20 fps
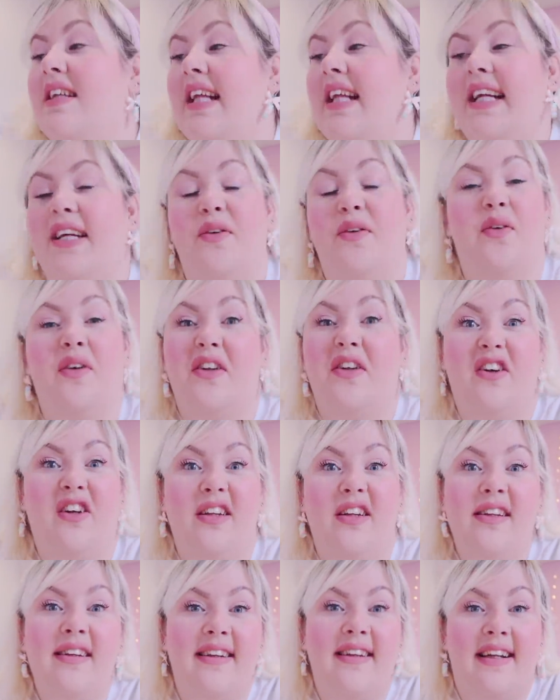like go on
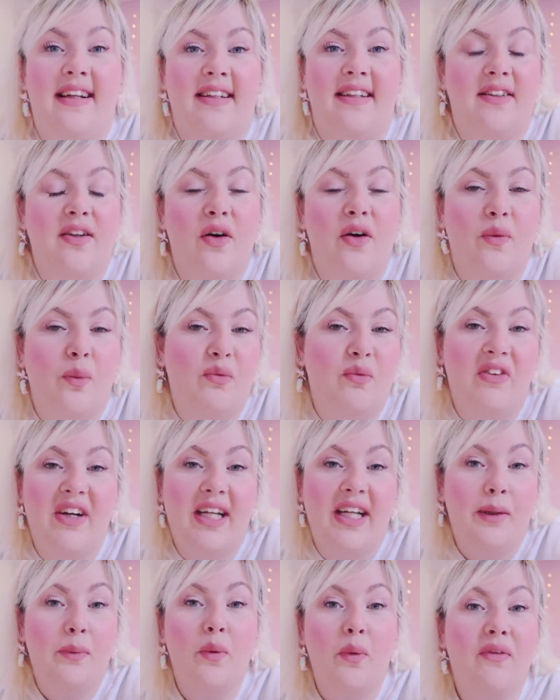holiday and not
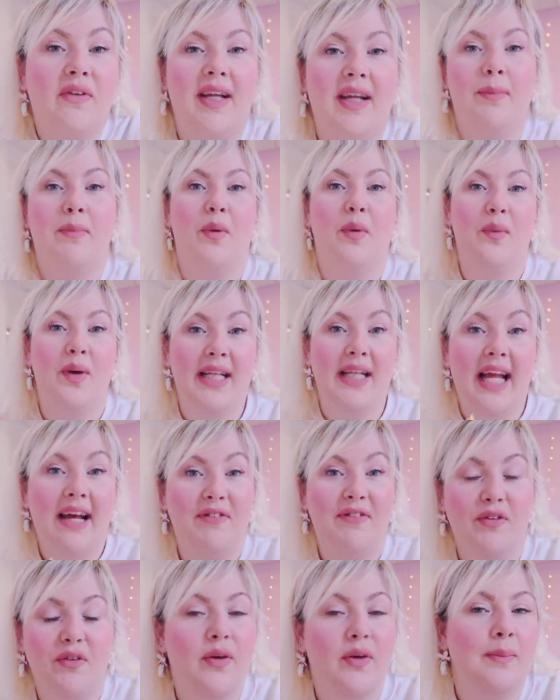really worry. But when you
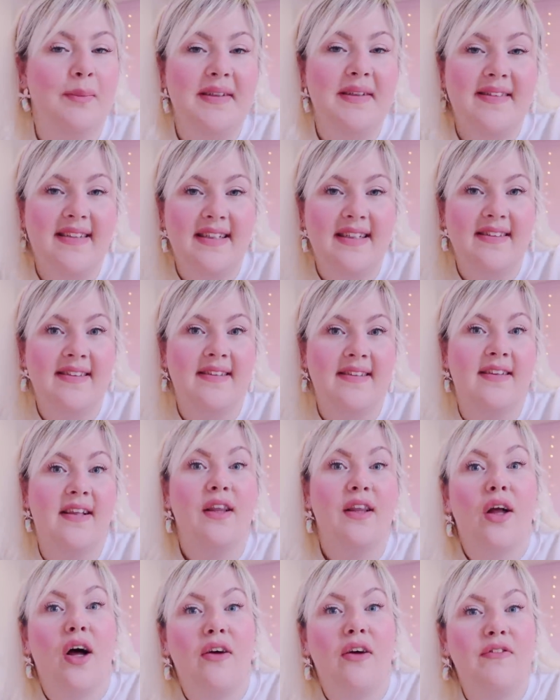have your own business, there's a
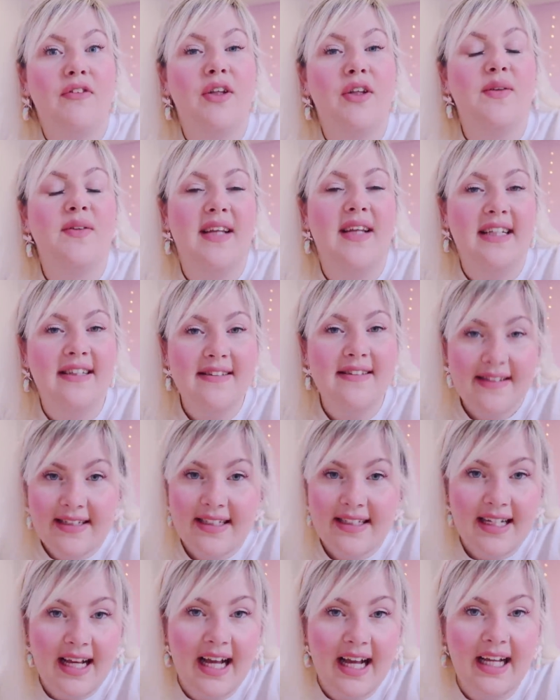lot of loose ends
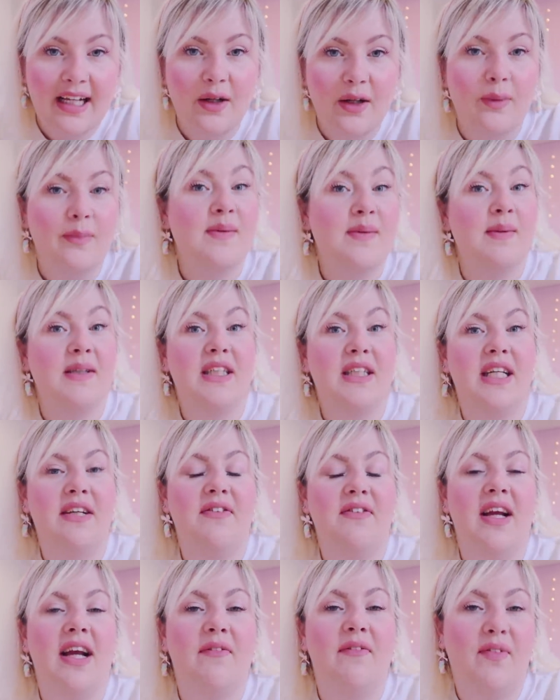to tie up, especially
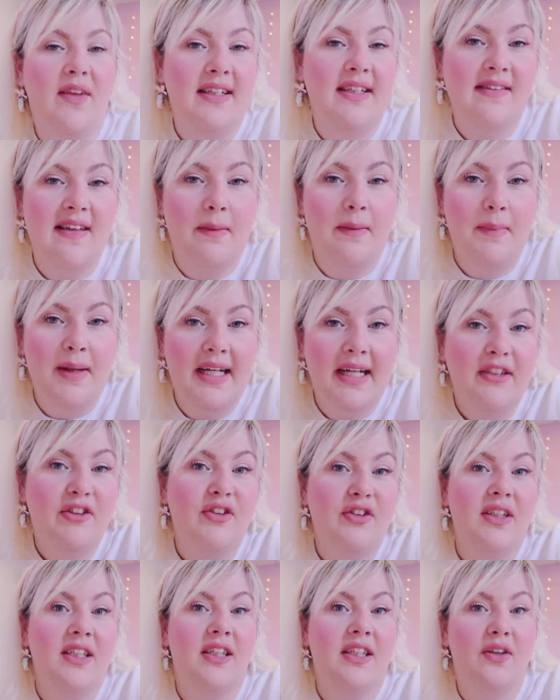if you have things like
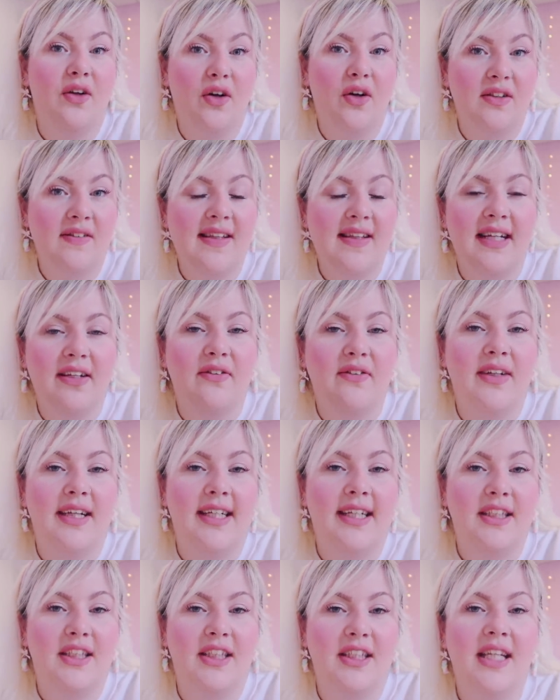Patreon and content
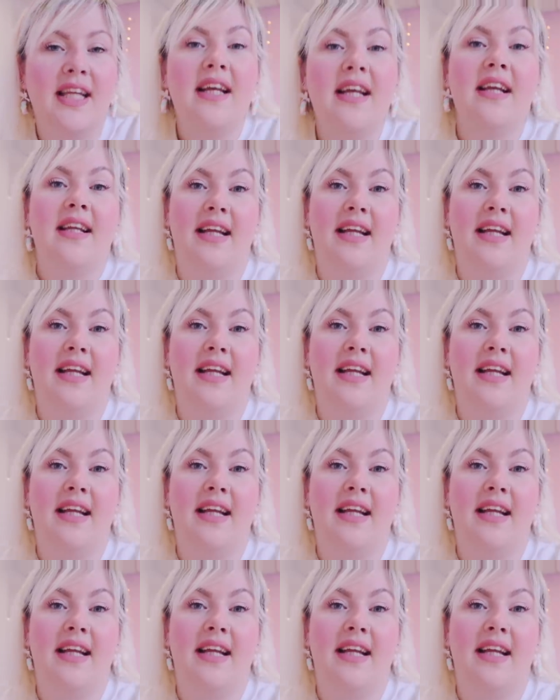creation.